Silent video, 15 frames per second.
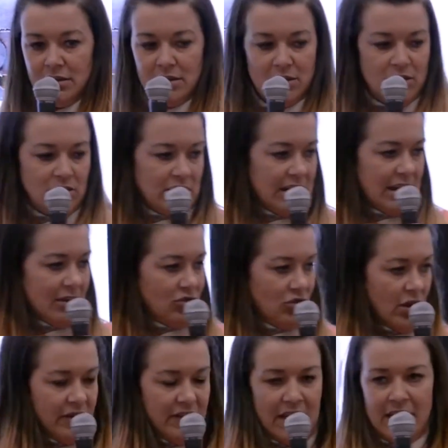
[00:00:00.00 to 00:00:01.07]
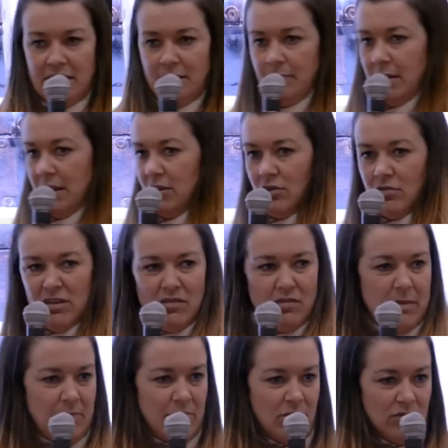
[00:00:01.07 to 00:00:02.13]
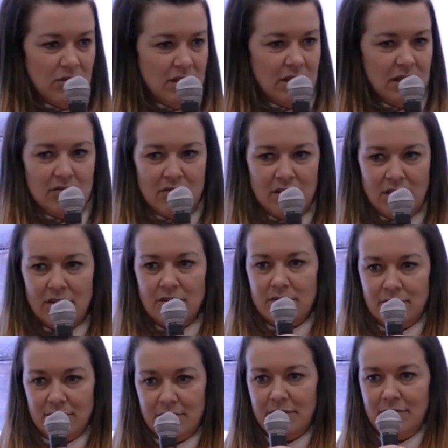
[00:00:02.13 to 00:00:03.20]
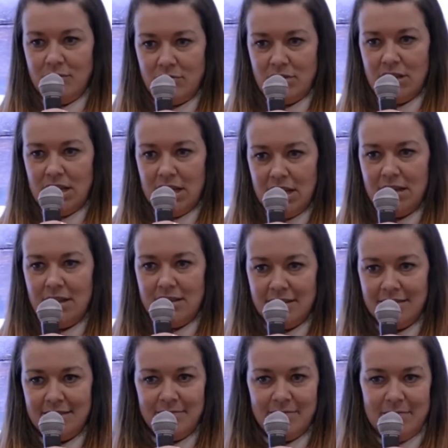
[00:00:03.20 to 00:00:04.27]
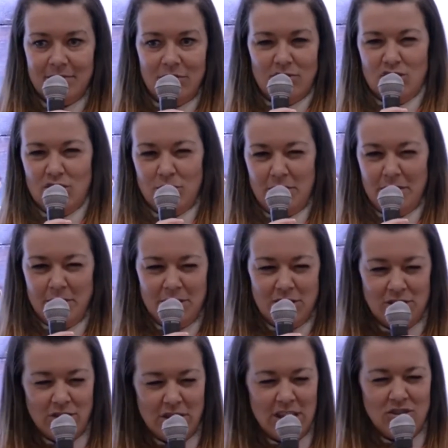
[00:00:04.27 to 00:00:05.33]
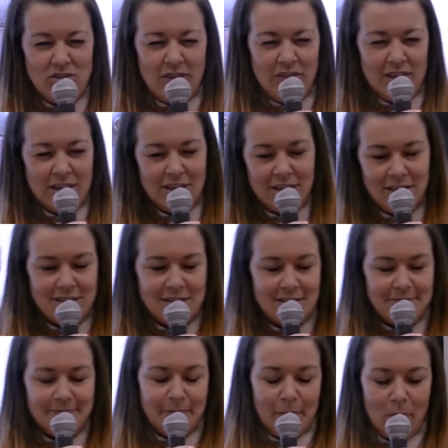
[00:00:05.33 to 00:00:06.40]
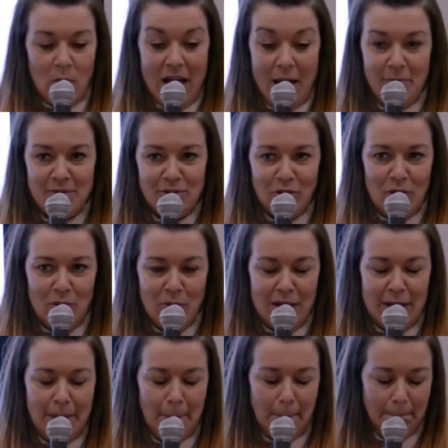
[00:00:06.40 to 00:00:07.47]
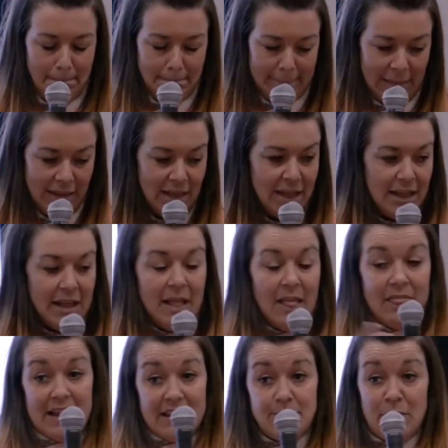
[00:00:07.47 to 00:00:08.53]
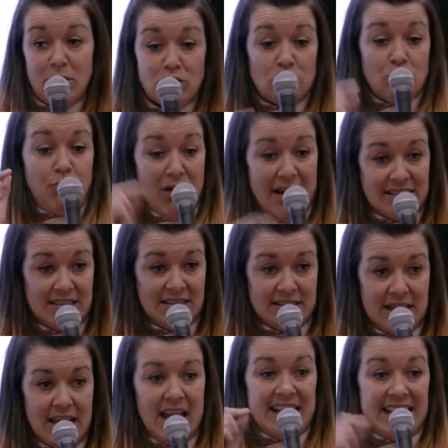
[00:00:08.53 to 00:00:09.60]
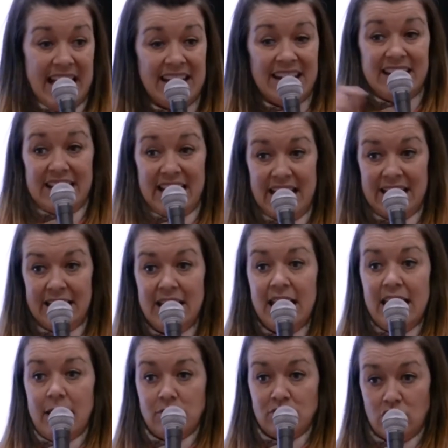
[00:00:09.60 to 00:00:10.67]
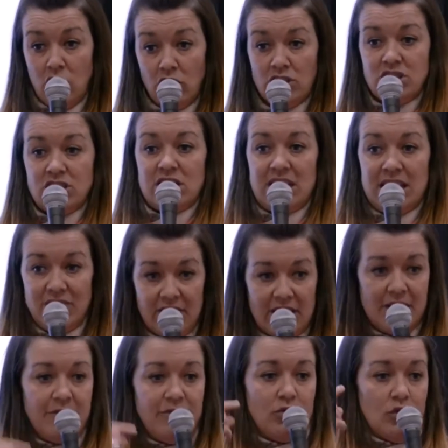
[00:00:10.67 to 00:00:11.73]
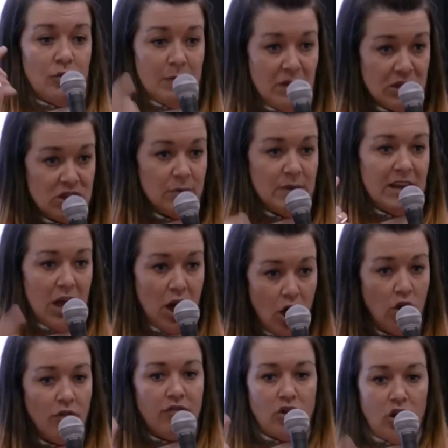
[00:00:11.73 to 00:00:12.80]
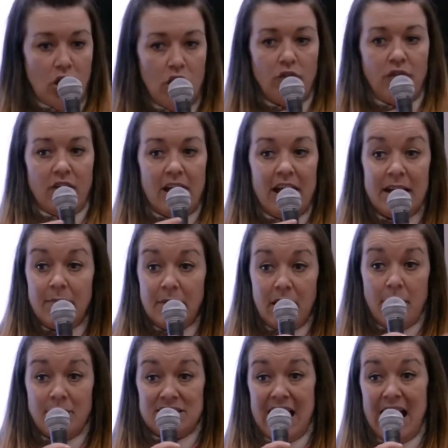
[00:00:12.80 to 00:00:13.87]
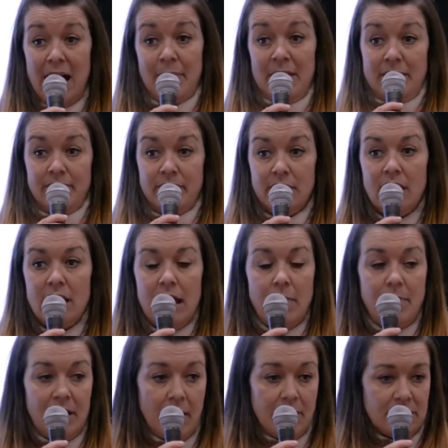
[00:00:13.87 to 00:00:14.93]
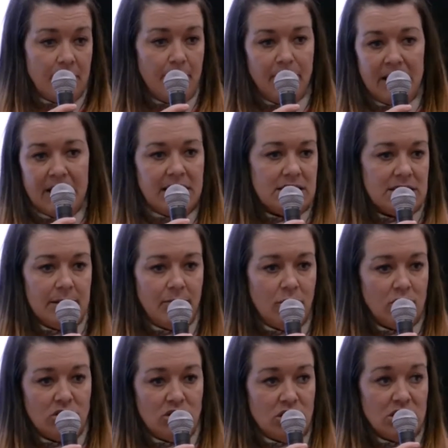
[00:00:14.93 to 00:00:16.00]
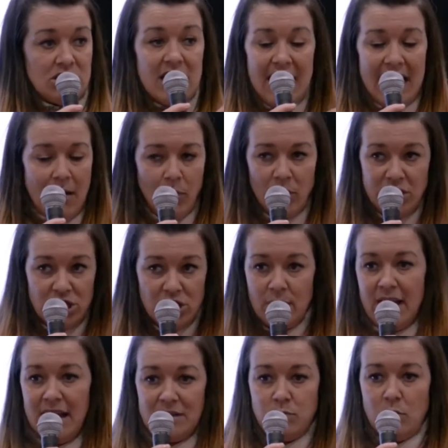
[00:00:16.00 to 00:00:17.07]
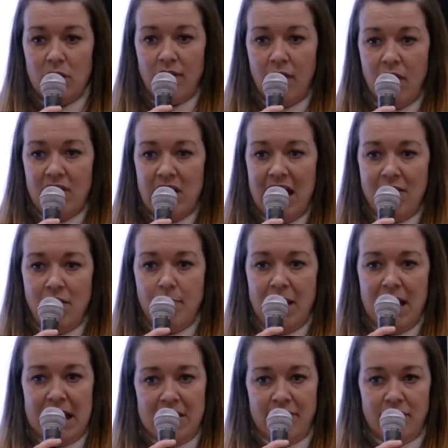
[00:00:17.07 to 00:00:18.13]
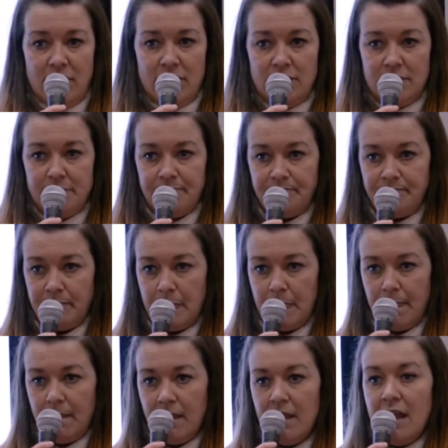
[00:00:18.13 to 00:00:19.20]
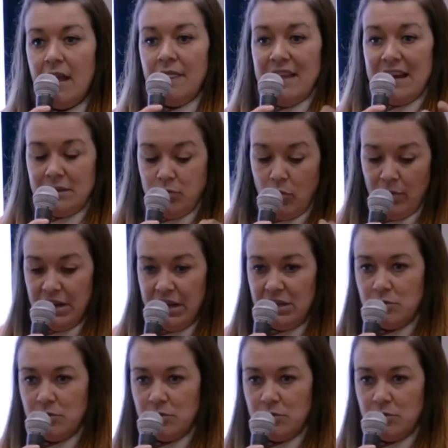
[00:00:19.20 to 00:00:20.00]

you can now drive to A to B and not really remember you did it, right? We've all done that. I'm not sure whether we shot any traffic lights, what happened on the way. That's because you practiced it again and again. It was constantly reinforced by doing it over and over, and it becomes a habit. It becomes completely subconscious, and we do it as one of our inherent behaviors. That's what we need to